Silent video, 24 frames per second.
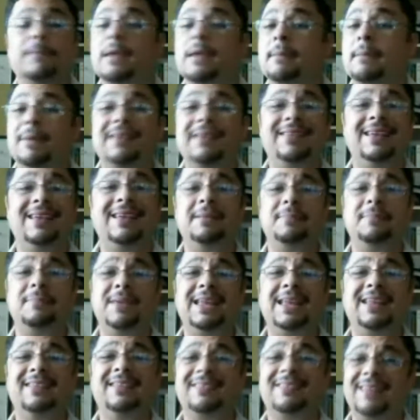basically being
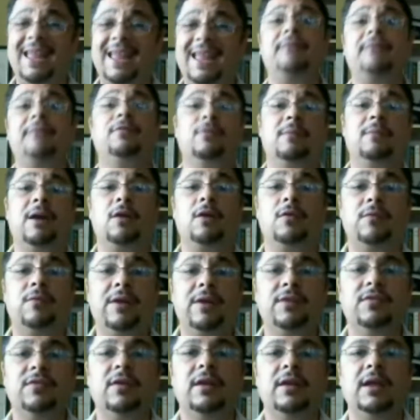a slave to my own
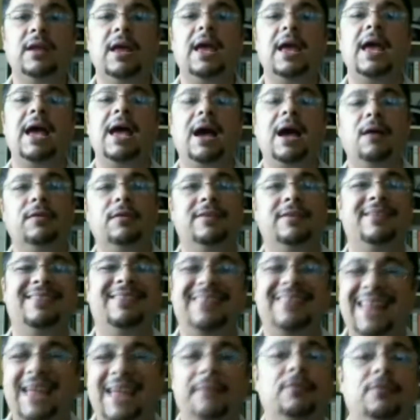restaurant. I was a
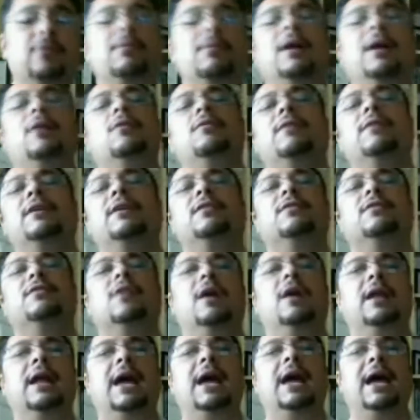slave to my own
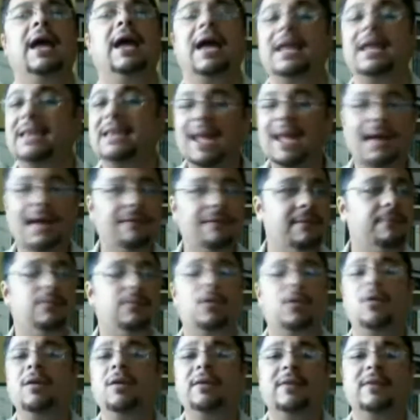restaurant. I did have
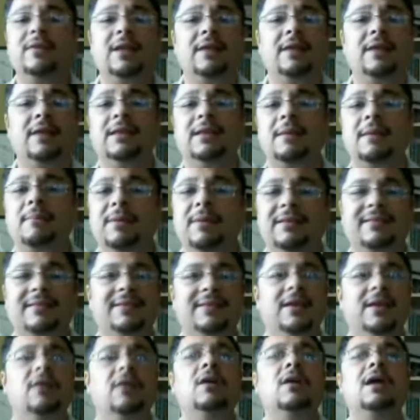employees and everything, but
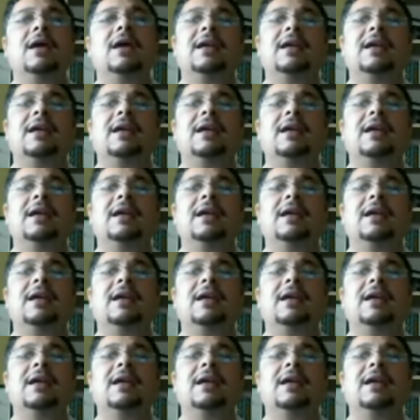still,